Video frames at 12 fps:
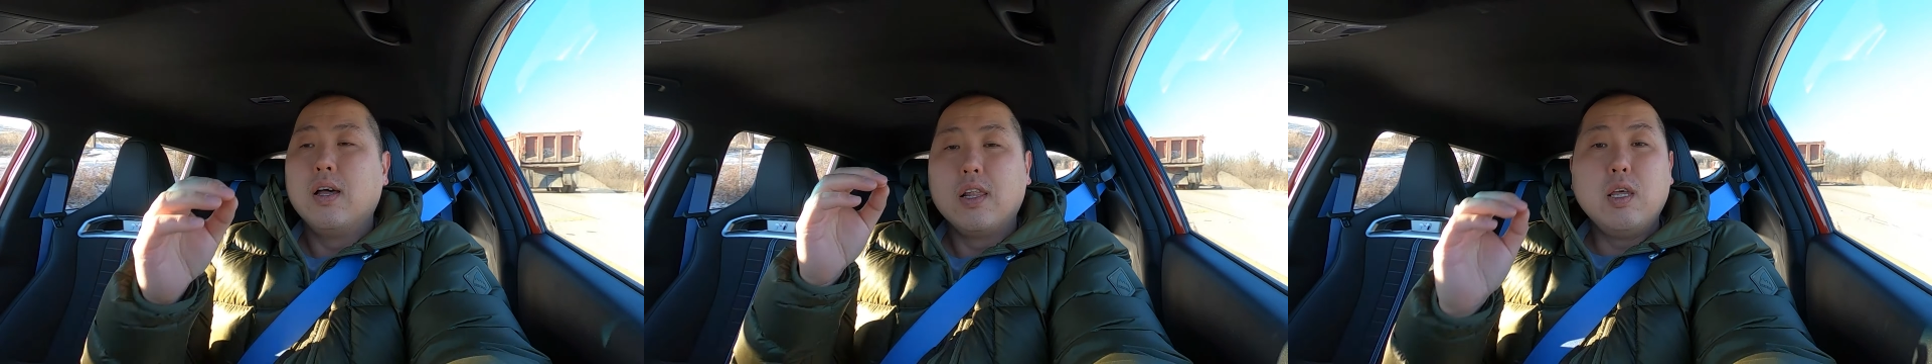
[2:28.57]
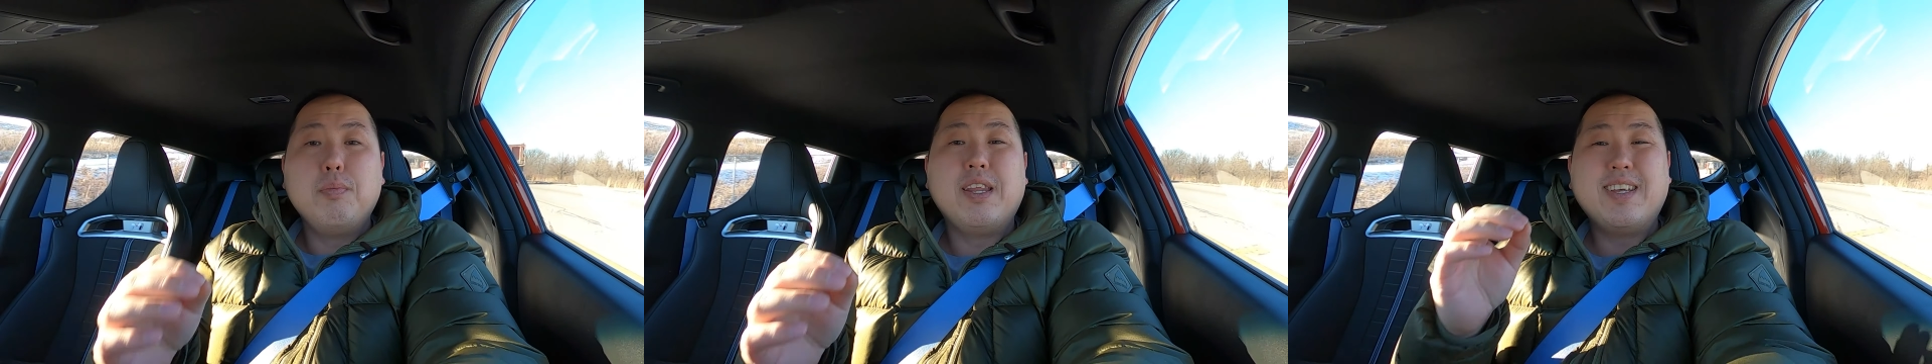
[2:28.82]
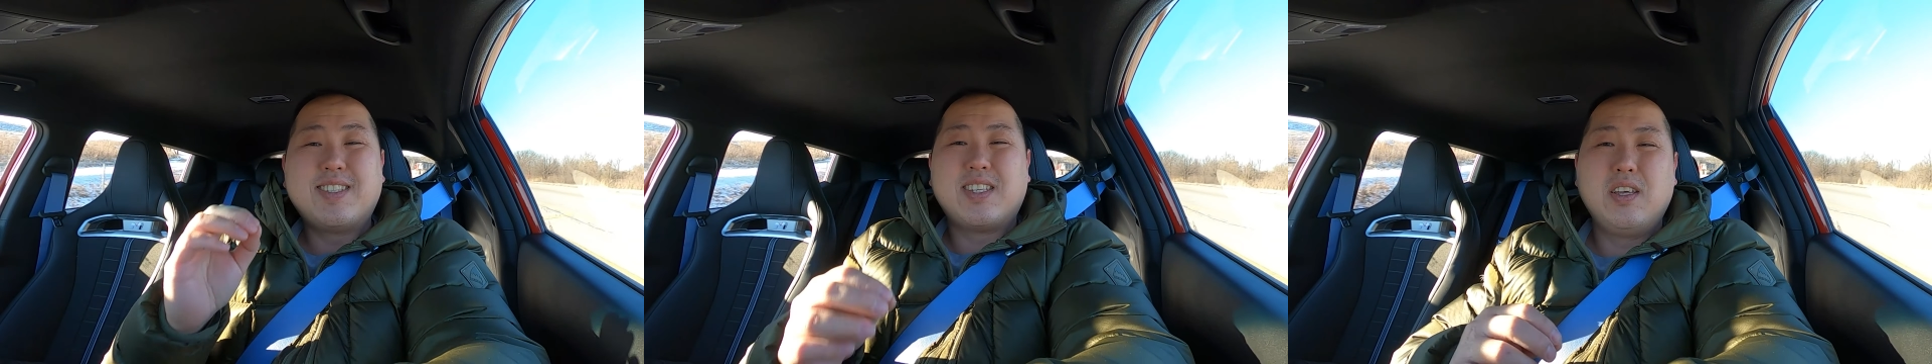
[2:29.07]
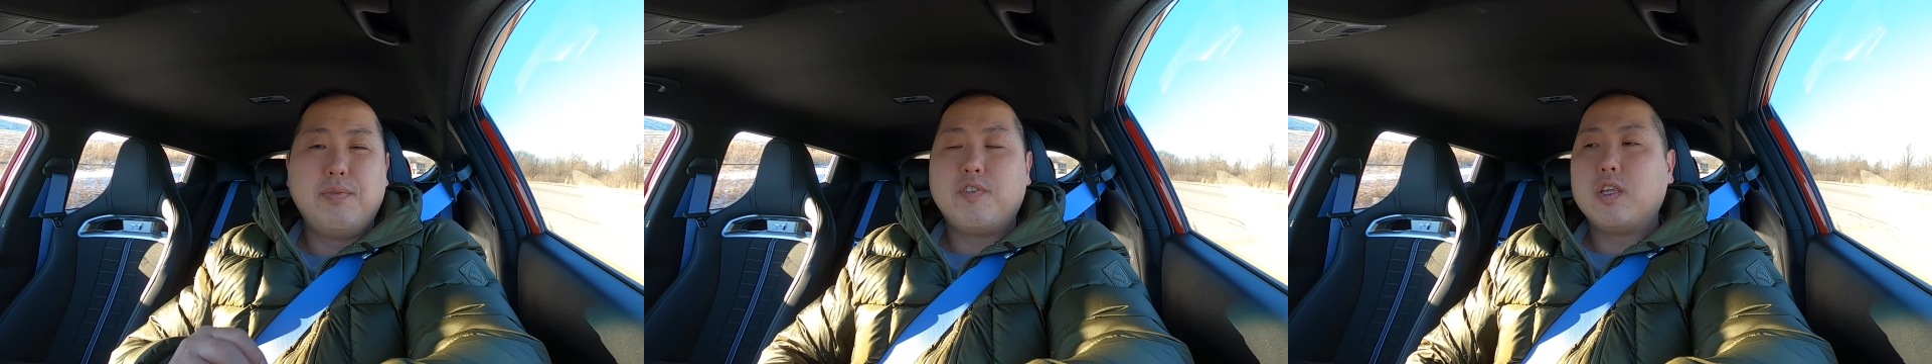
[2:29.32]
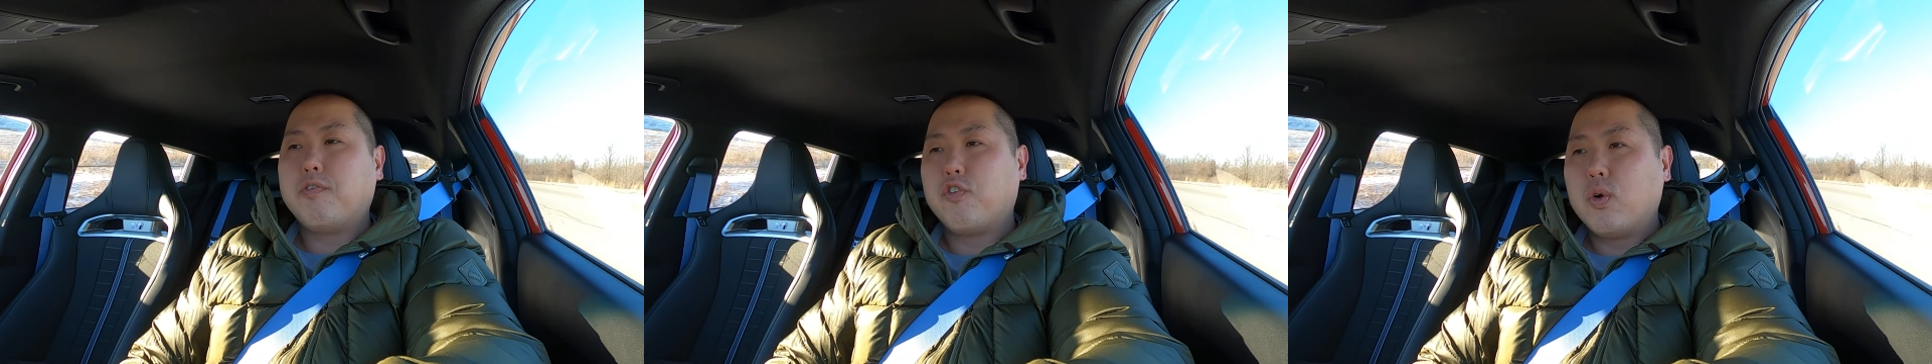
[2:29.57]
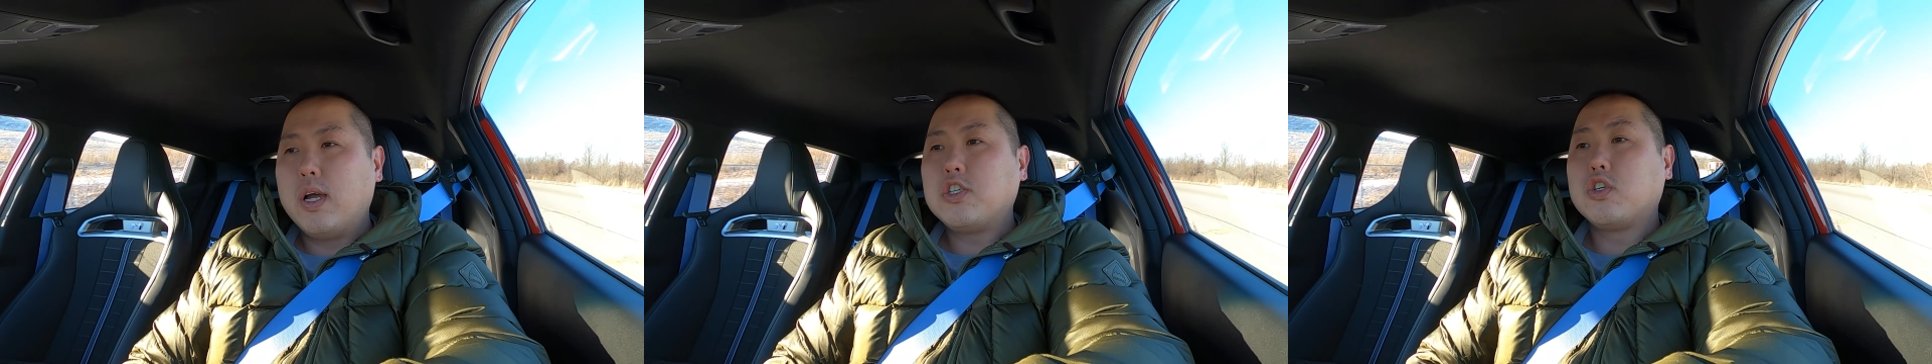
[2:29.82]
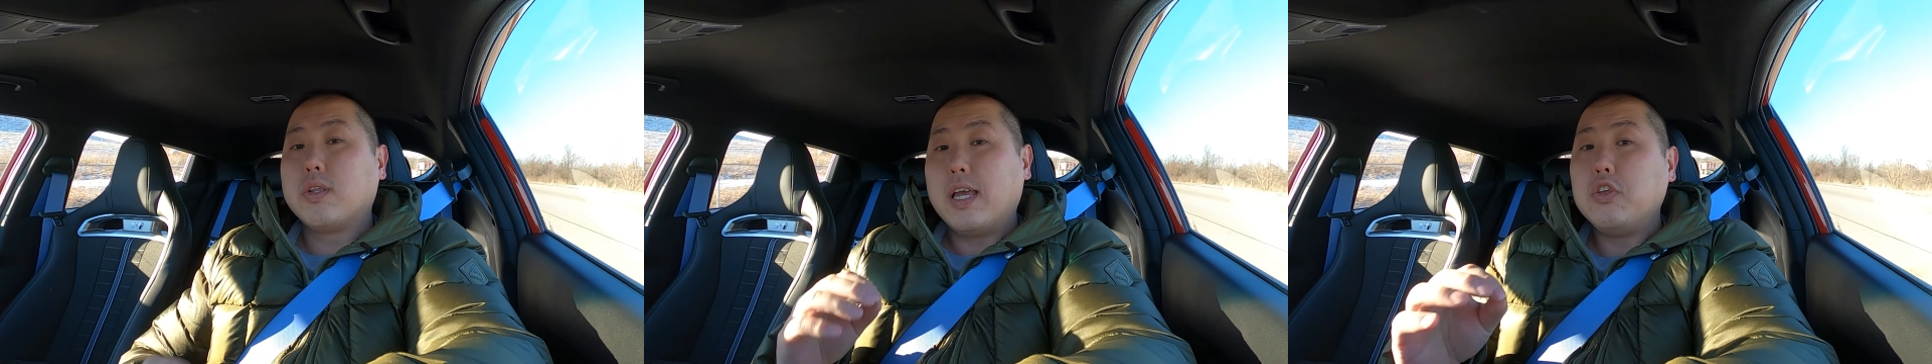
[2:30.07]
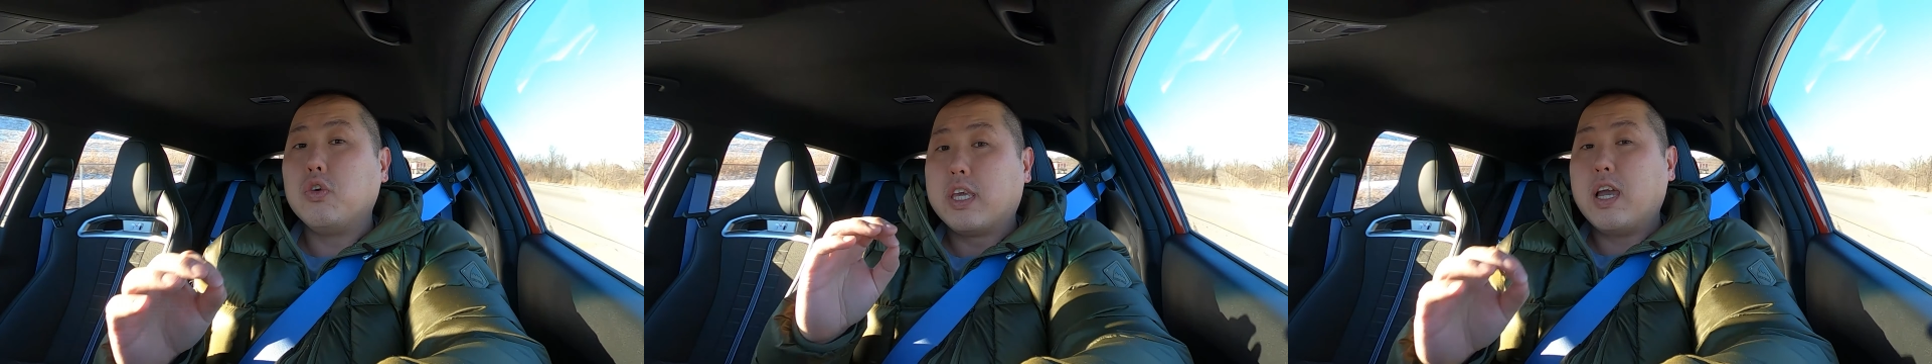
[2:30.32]
limited slip differential
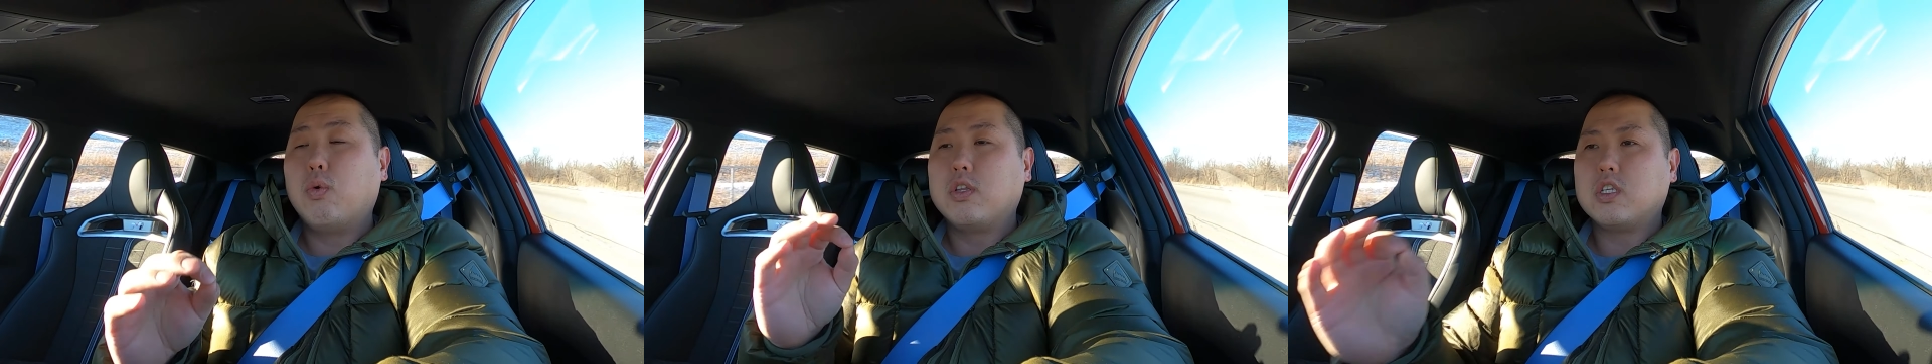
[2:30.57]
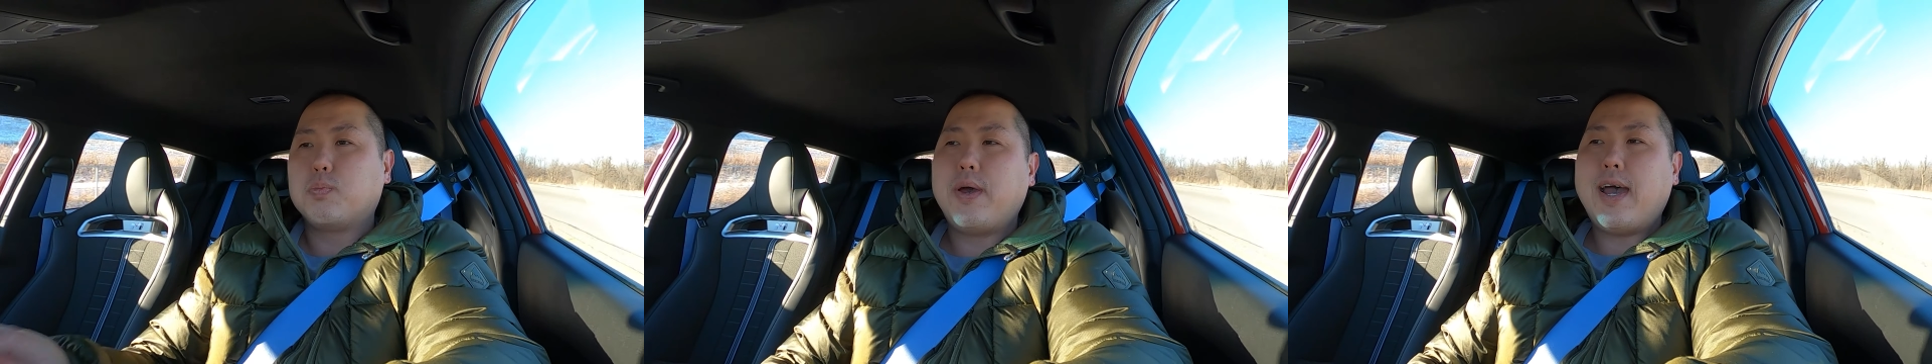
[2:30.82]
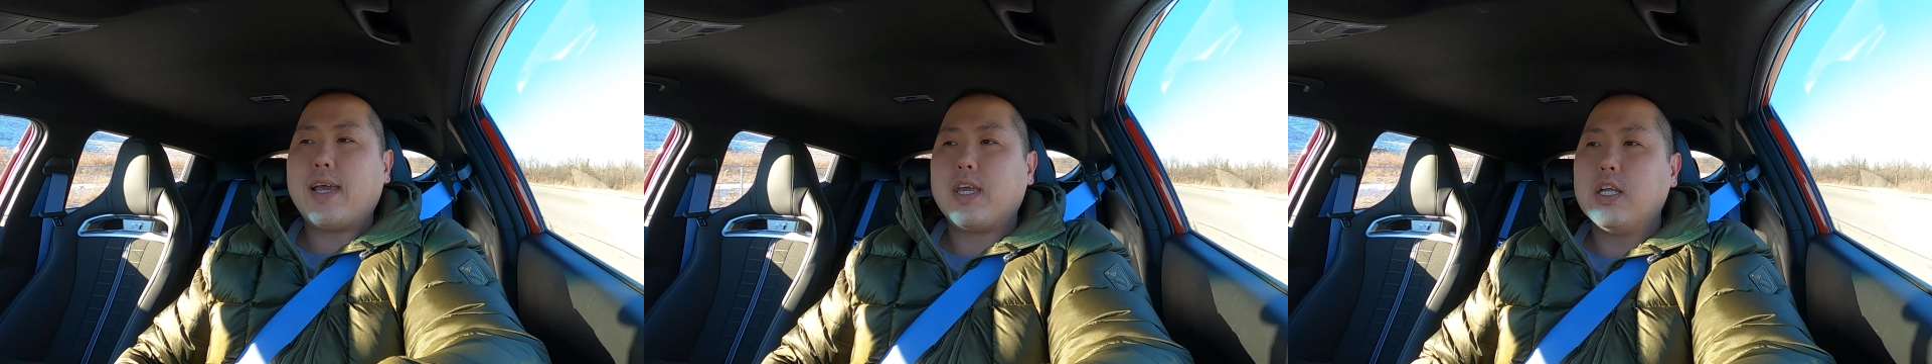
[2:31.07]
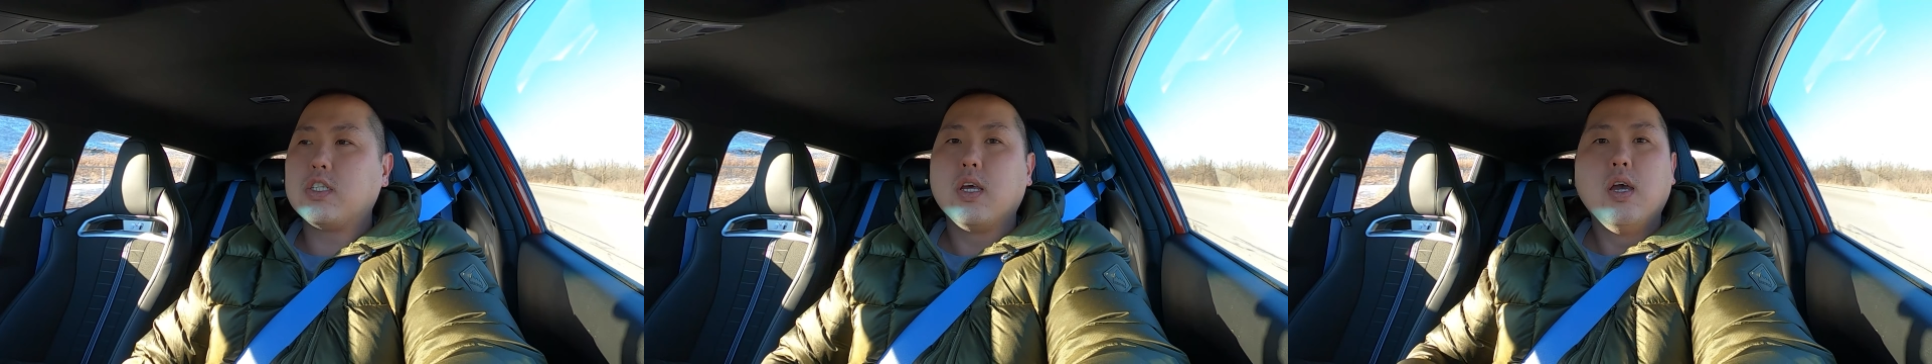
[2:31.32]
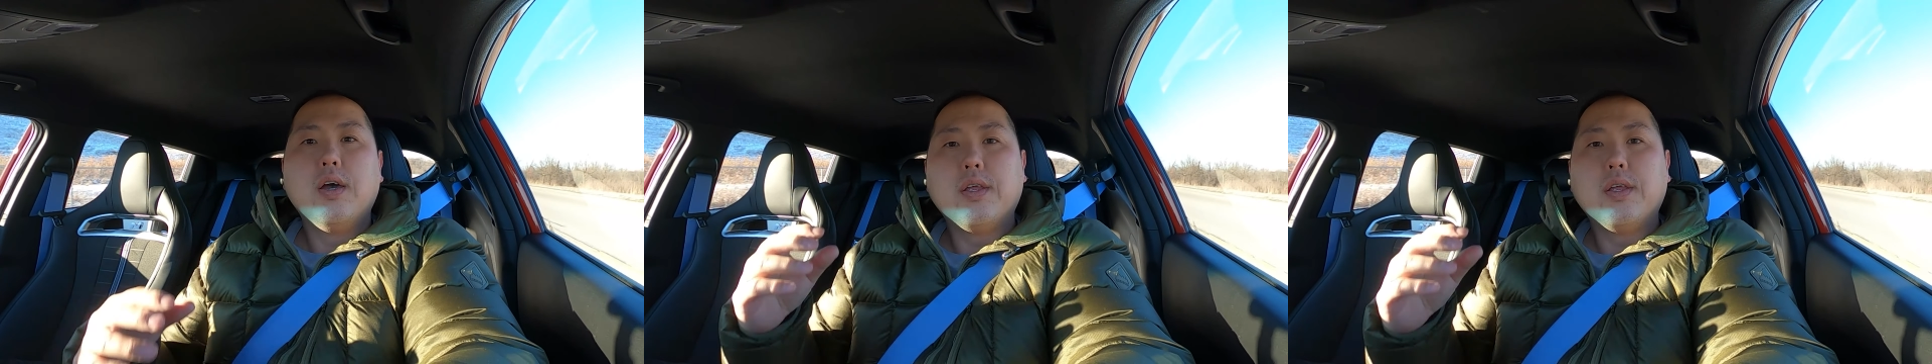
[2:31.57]
that you get with this package.